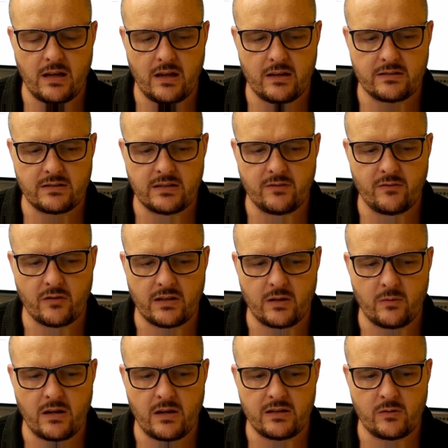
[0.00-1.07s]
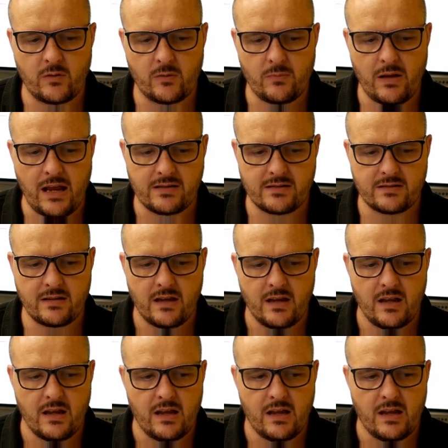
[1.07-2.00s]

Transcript: the default gateway and network mask.